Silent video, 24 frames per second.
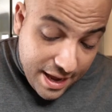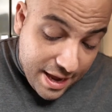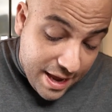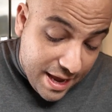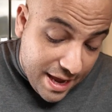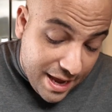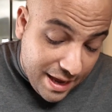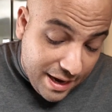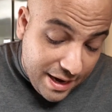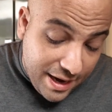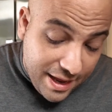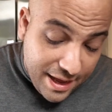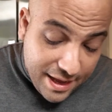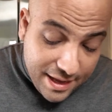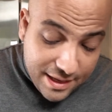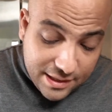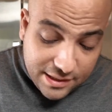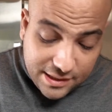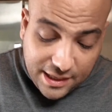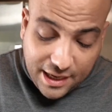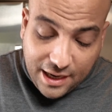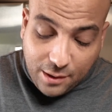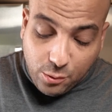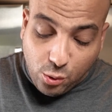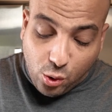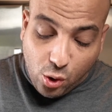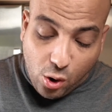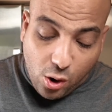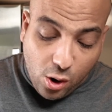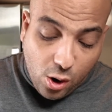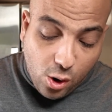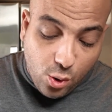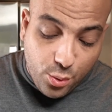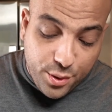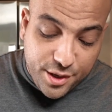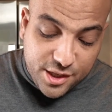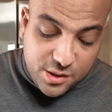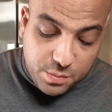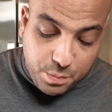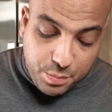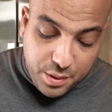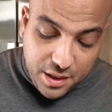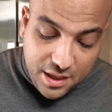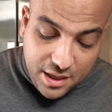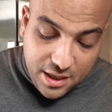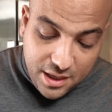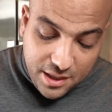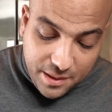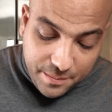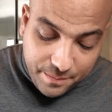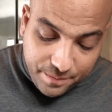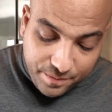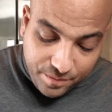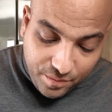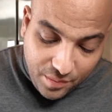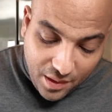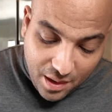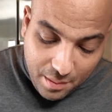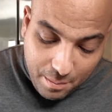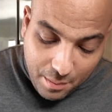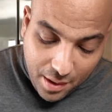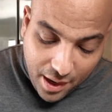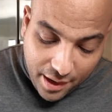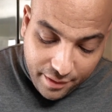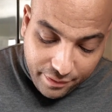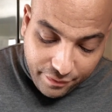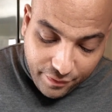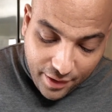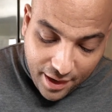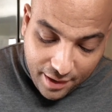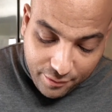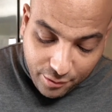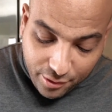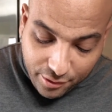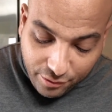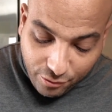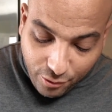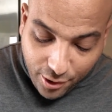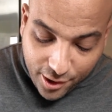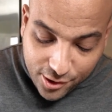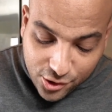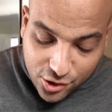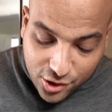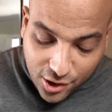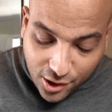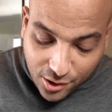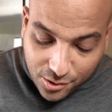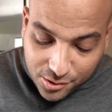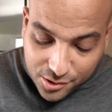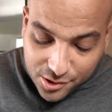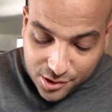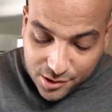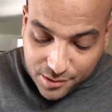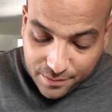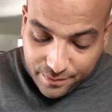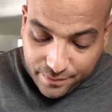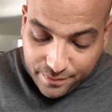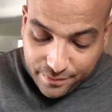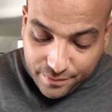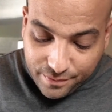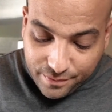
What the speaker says: and it will always be my favorite French toast.